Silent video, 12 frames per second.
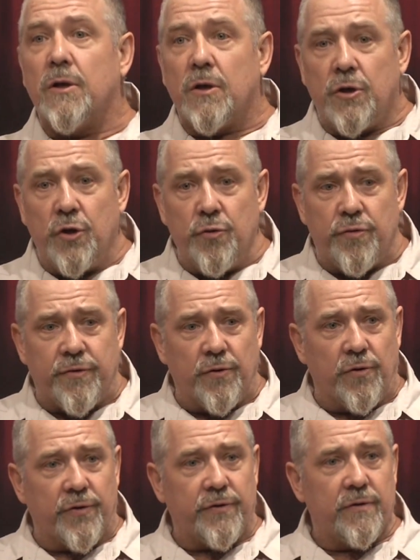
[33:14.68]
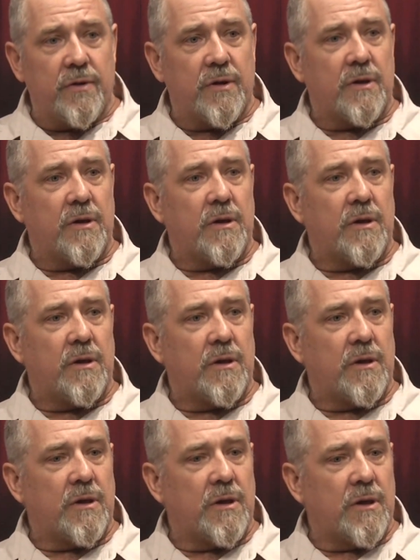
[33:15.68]
New thought.
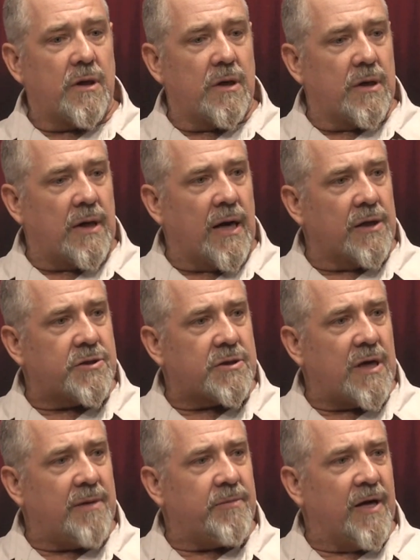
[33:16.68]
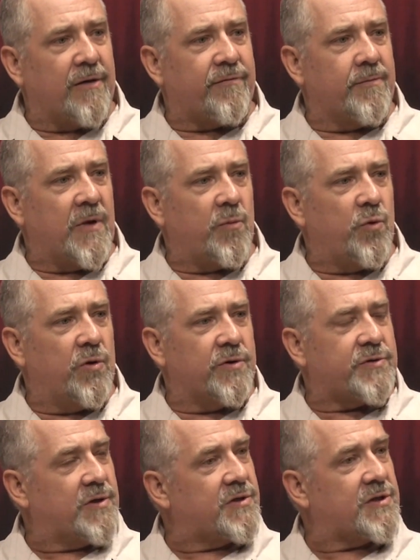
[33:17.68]
I'll escape now from that world.
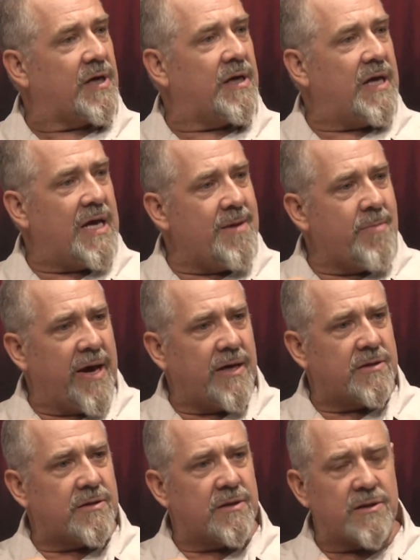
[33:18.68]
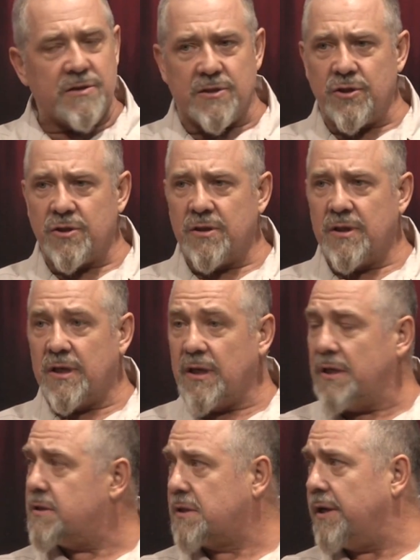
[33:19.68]
So suddenly he makes the decision that
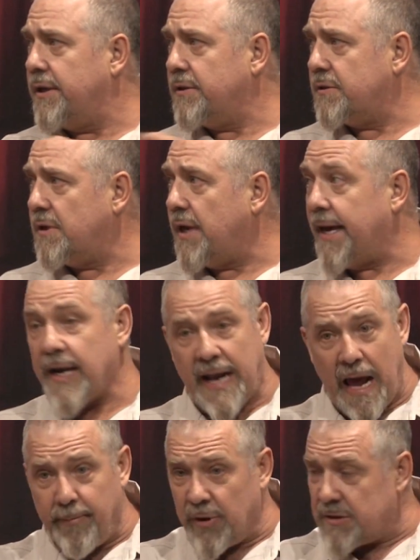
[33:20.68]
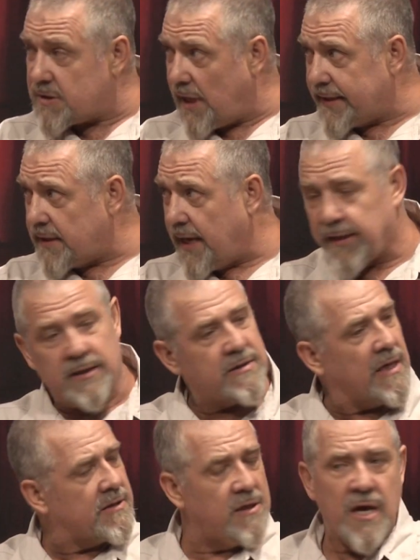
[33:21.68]
he's going to die. And it happens like that.
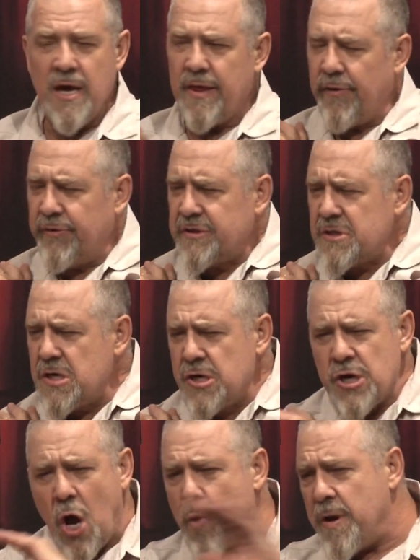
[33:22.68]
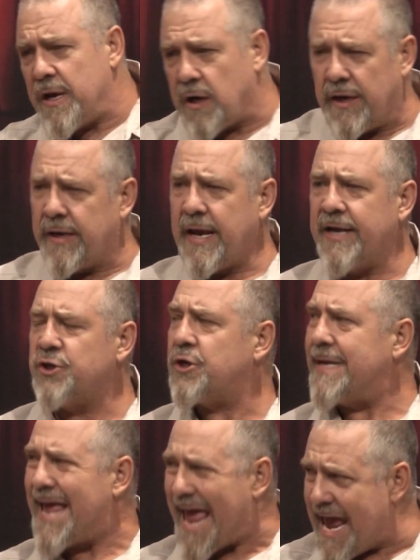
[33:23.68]
There is no
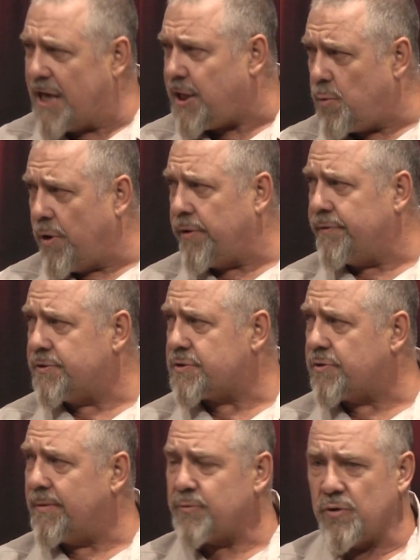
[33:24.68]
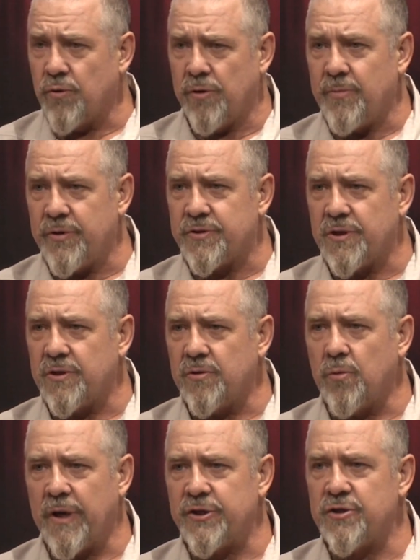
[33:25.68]
inclination anywhere in the script or the musical
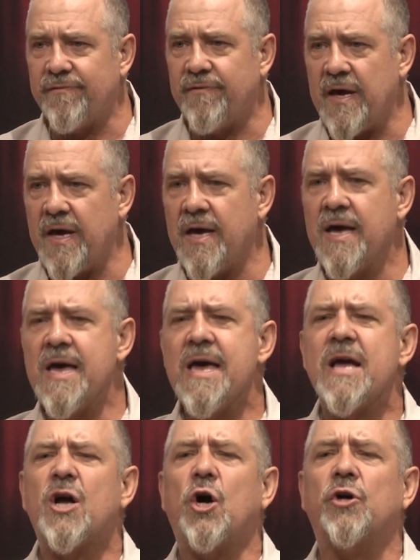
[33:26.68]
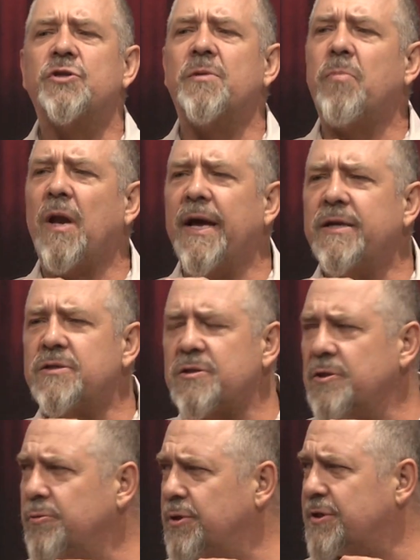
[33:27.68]
where Javert contemplates
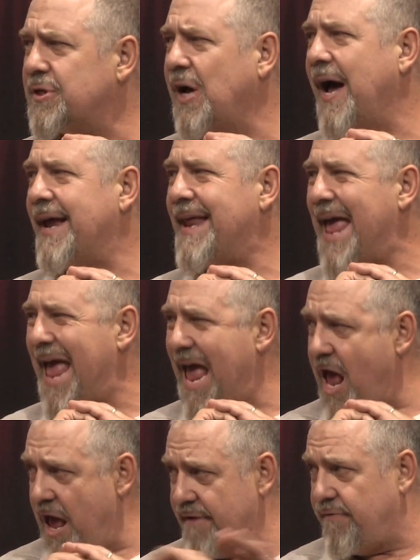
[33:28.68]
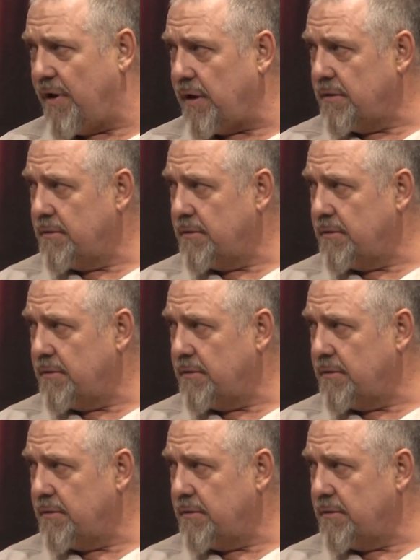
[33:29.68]
suicide ever